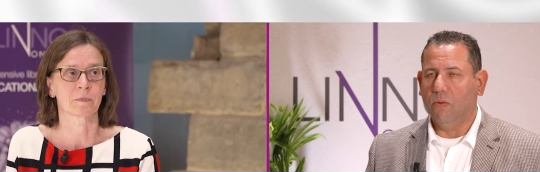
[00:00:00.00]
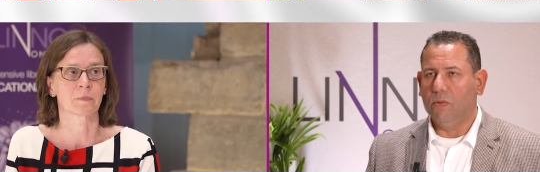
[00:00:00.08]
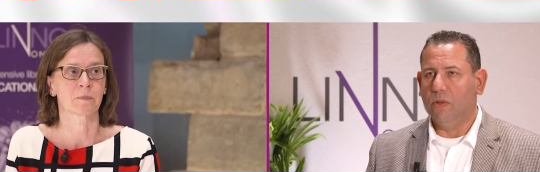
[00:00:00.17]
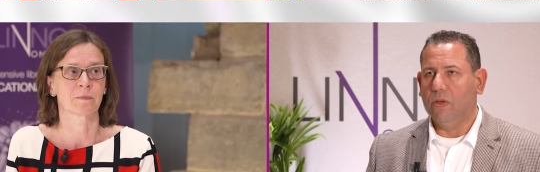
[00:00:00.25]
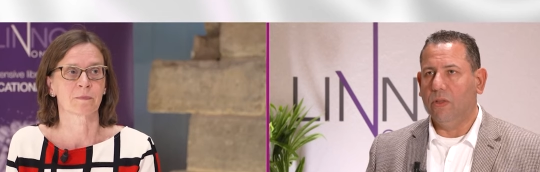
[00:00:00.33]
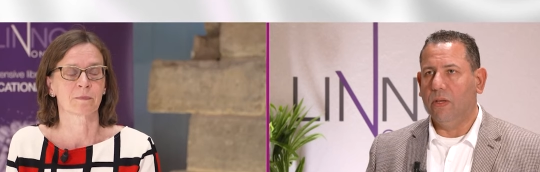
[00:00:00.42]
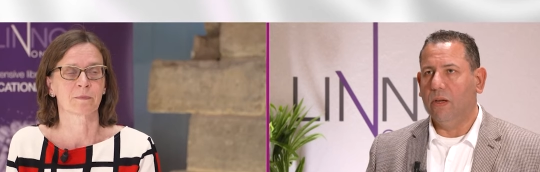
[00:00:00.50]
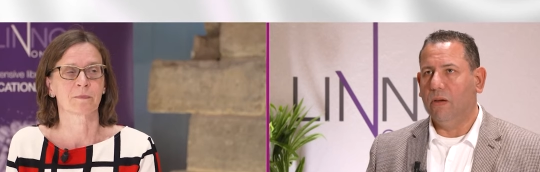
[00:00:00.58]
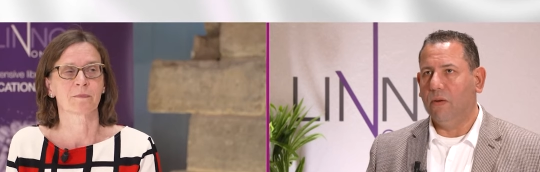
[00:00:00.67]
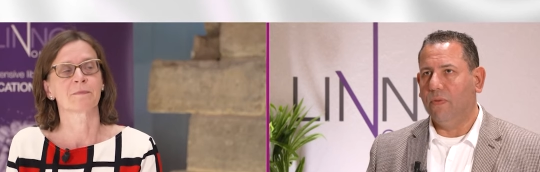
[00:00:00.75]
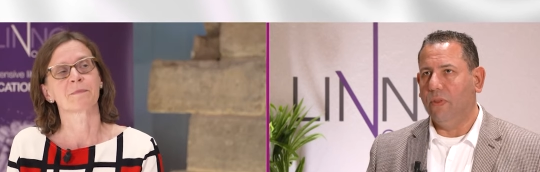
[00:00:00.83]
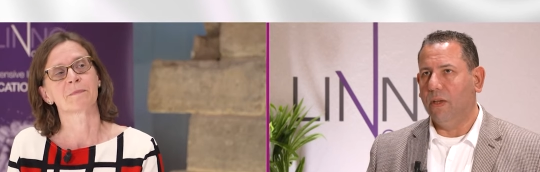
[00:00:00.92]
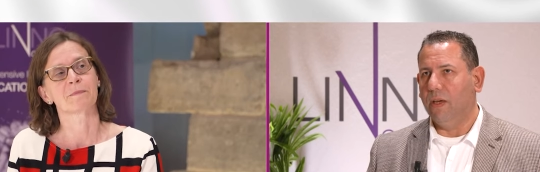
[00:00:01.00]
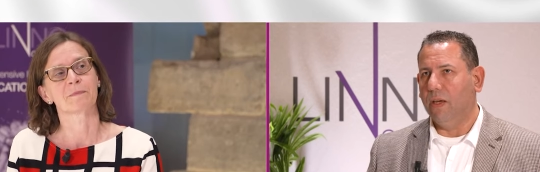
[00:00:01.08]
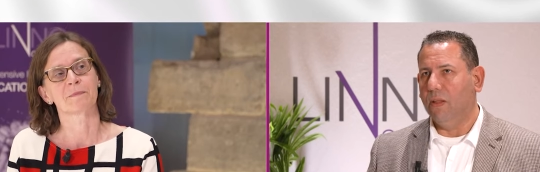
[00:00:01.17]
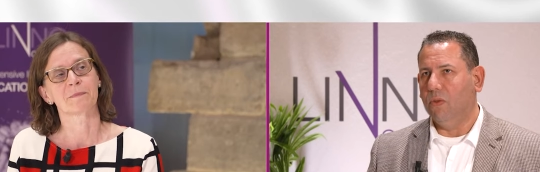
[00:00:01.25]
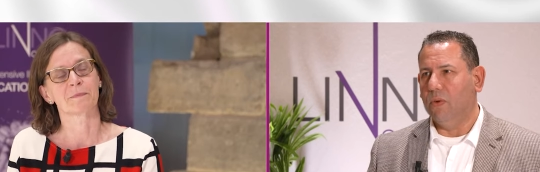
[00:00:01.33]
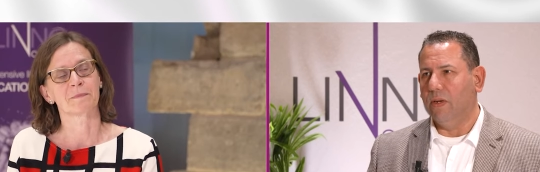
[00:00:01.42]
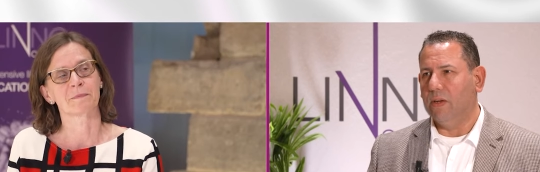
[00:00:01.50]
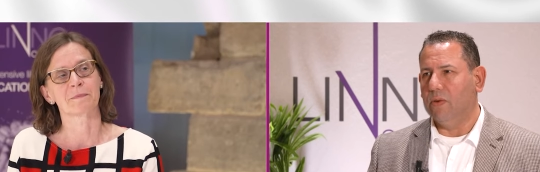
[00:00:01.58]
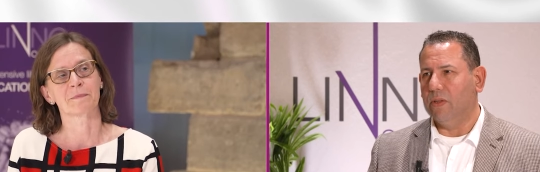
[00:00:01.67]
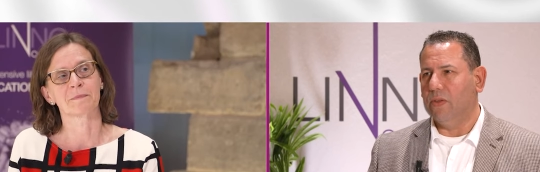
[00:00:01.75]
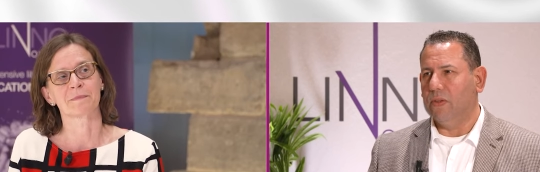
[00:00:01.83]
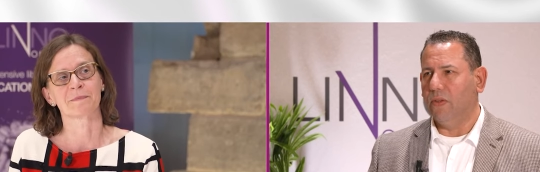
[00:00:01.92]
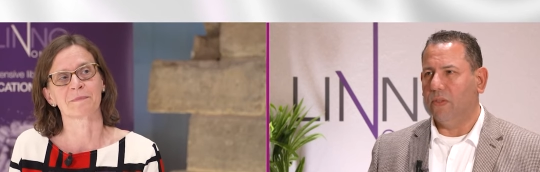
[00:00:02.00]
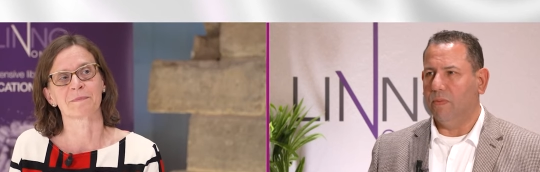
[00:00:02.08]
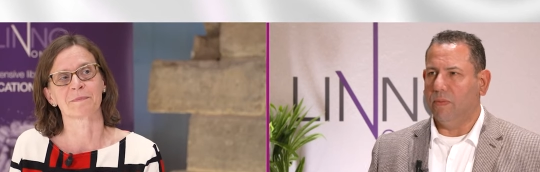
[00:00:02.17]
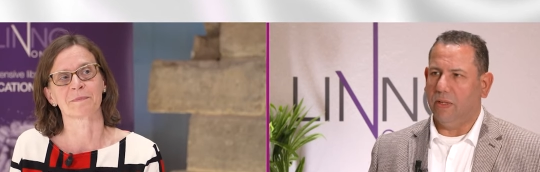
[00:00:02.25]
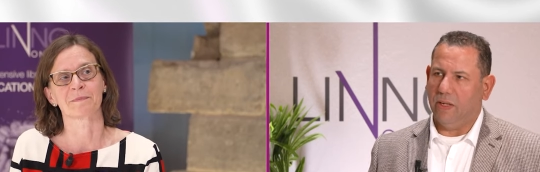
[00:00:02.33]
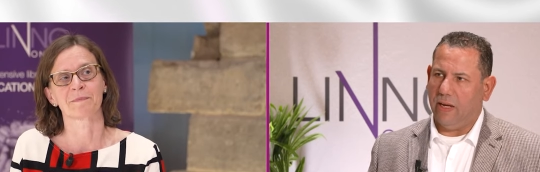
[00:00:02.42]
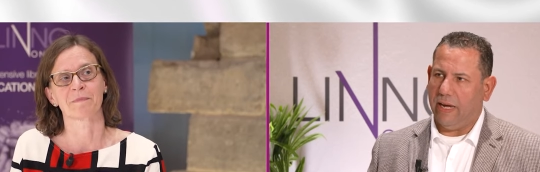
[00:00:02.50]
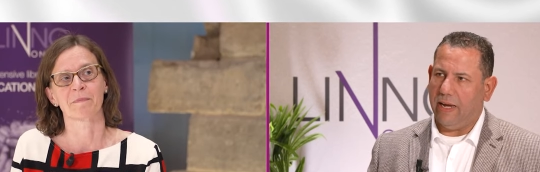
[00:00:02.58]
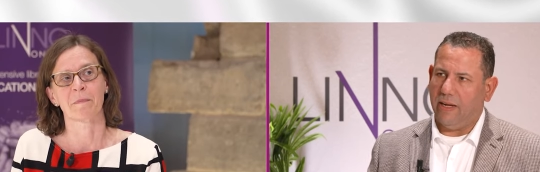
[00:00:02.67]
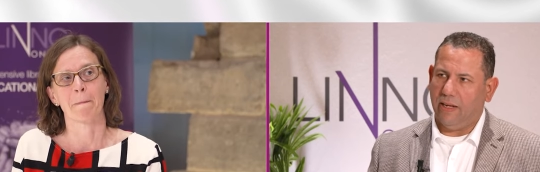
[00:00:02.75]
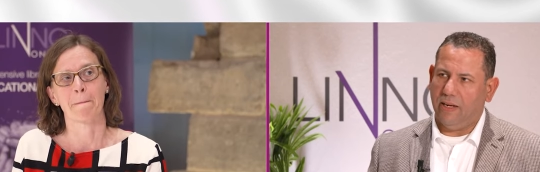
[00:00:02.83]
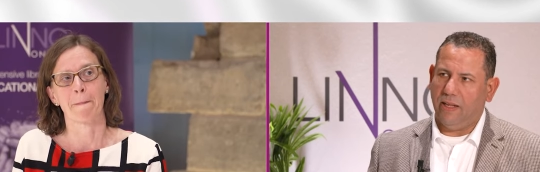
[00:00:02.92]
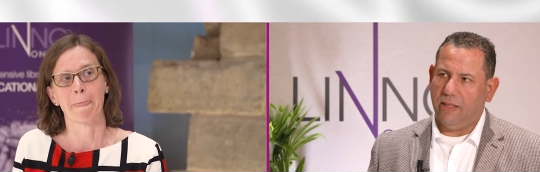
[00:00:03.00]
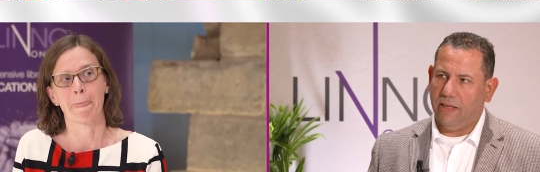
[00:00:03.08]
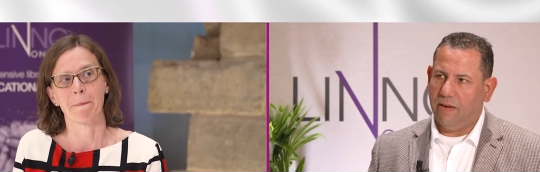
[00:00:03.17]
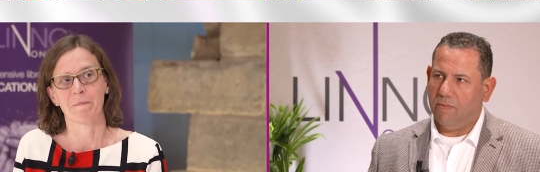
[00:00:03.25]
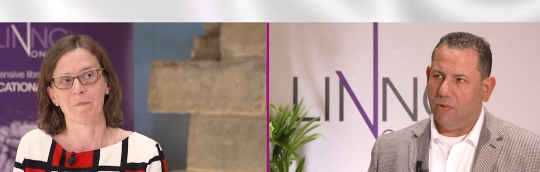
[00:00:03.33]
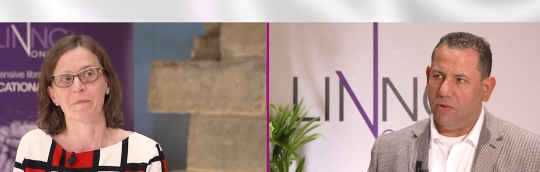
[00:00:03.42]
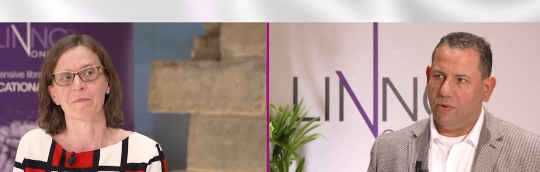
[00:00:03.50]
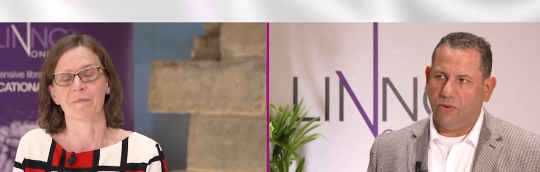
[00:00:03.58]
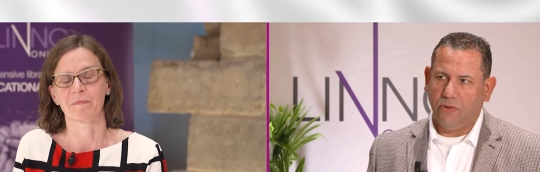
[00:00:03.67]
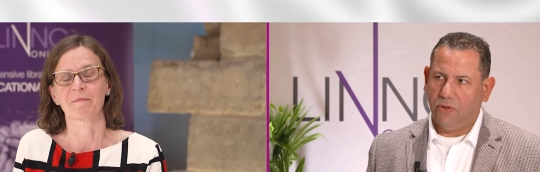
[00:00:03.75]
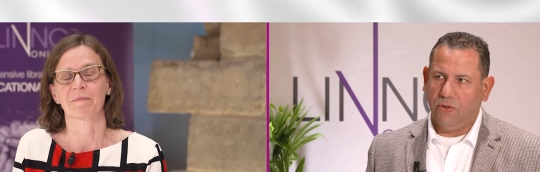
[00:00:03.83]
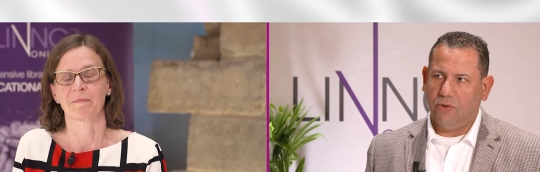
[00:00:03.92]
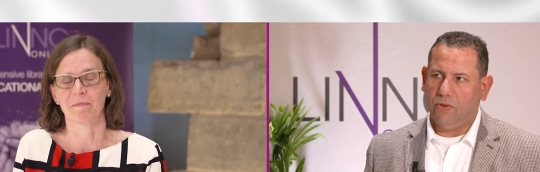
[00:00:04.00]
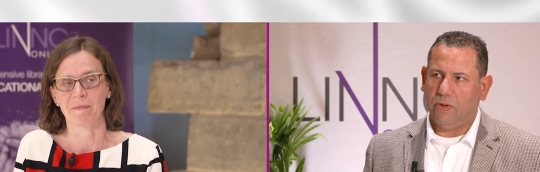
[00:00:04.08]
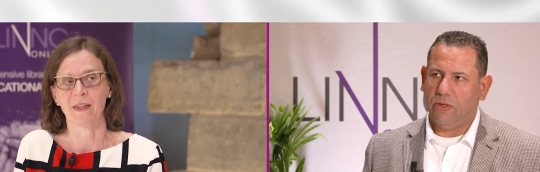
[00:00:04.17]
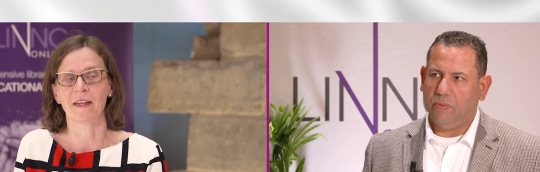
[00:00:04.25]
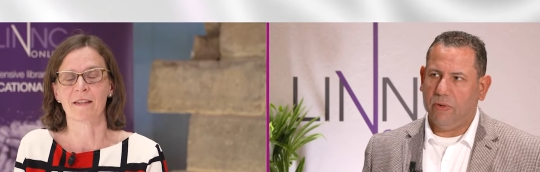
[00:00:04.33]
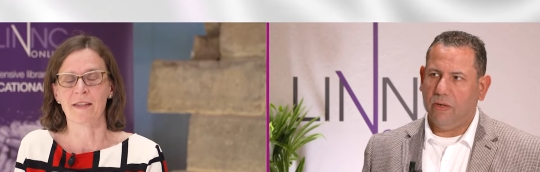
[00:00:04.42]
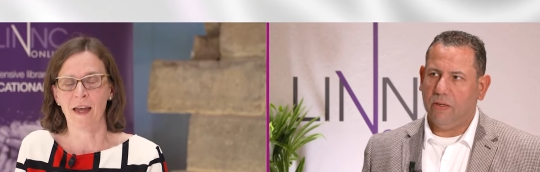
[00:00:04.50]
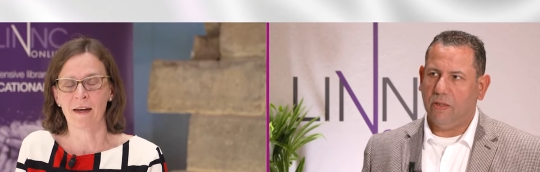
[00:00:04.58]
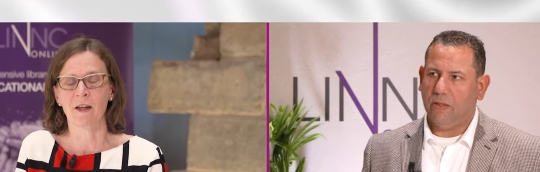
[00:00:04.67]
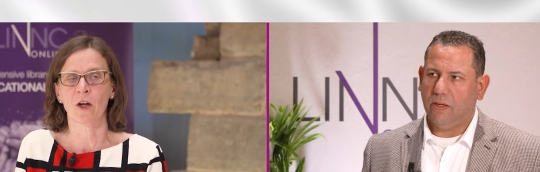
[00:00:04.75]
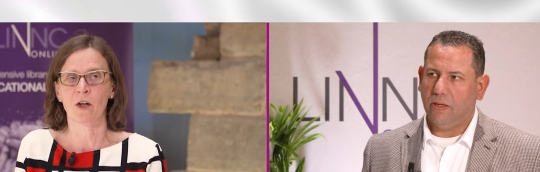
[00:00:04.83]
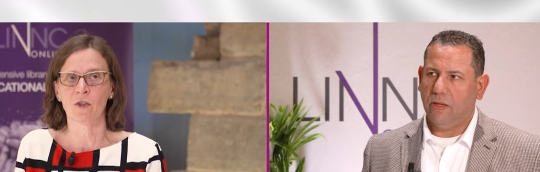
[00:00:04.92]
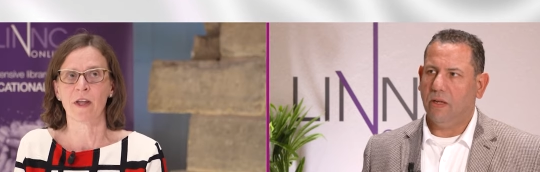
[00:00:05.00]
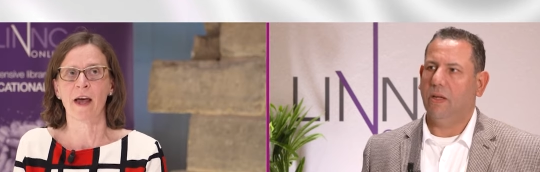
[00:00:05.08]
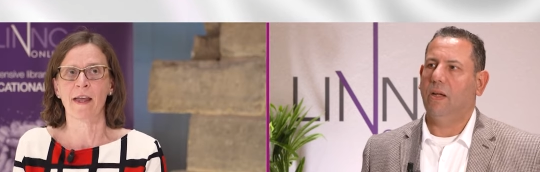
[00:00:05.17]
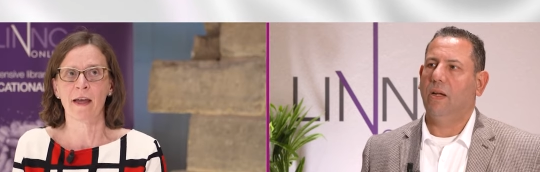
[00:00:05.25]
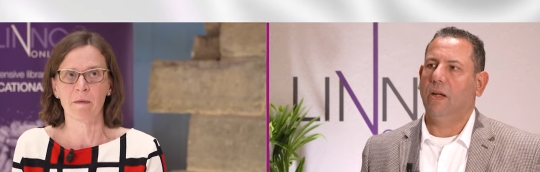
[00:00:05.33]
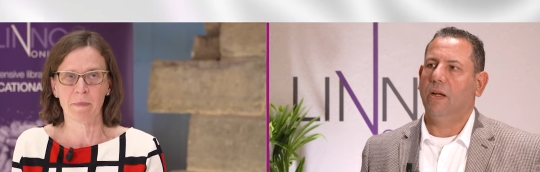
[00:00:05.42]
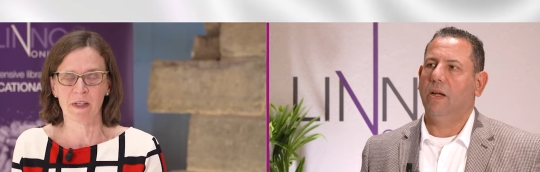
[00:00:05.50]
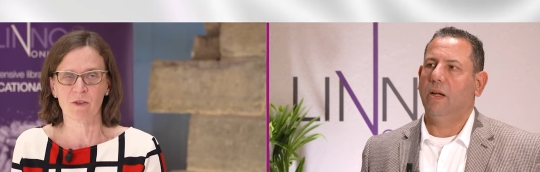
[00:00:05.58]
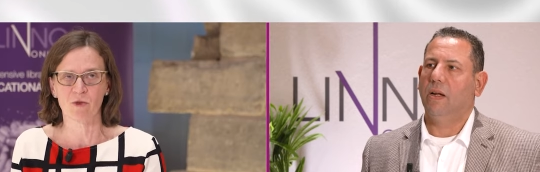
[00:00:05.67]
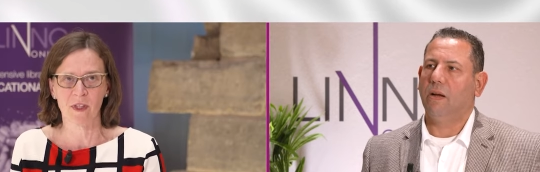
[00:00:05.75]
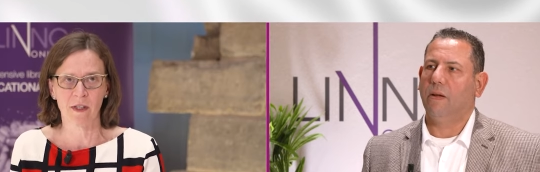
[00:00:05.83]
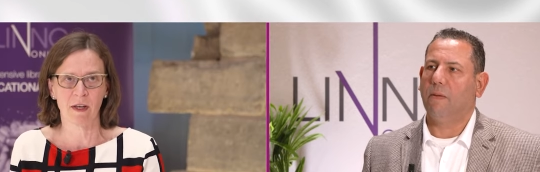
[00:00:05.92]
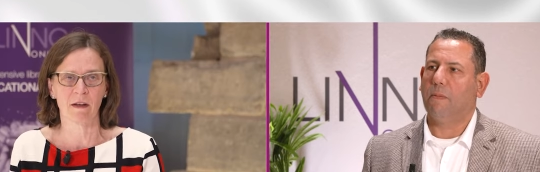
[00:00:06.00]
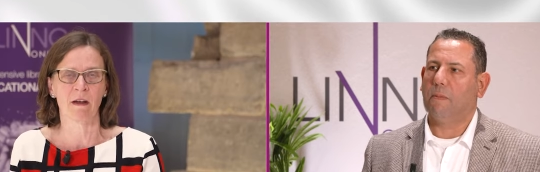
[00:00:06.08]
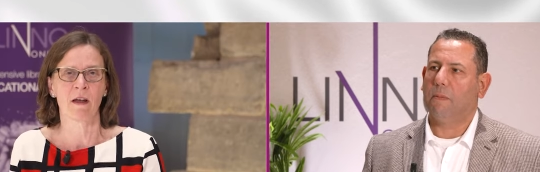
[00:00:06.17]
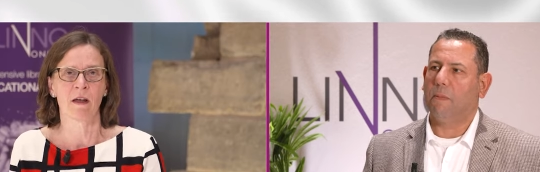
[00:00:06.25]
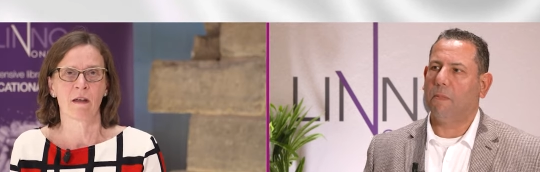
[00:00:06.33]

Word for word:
Speaker 1: Now, what do you think of the twenty-one system? Did it add anything more to your
Speaker 2: experience? It's adding a lot. I have been treating